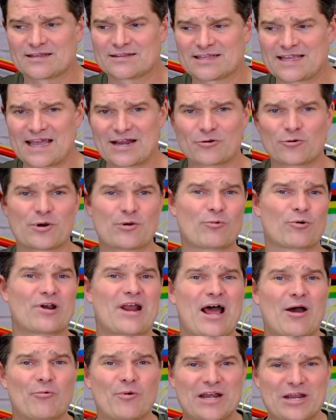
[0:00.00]
The category we're
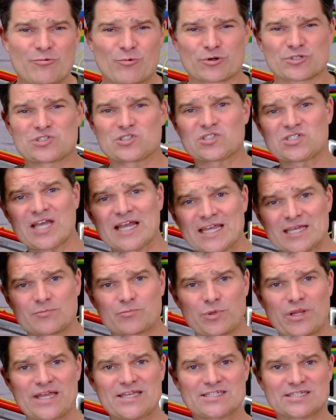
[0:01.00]
not winning, we're
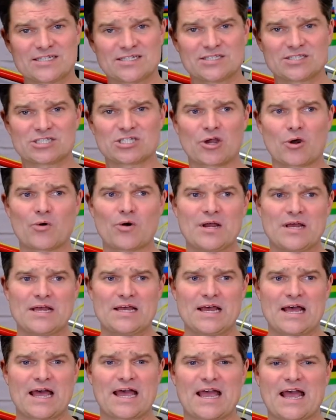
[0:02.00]
second place in. So
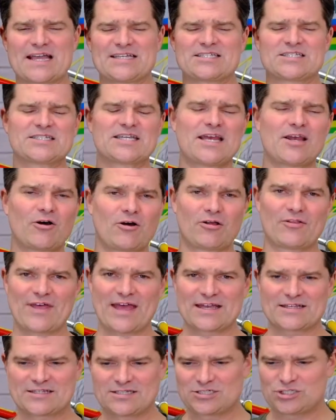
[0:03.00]
I say all
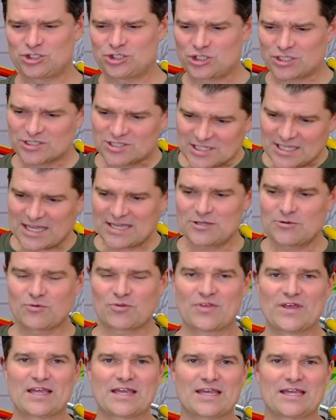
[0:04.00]
that to just get you
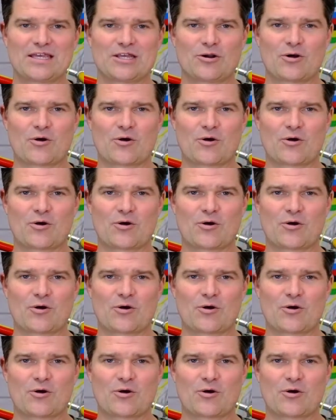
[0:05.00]
thinking, you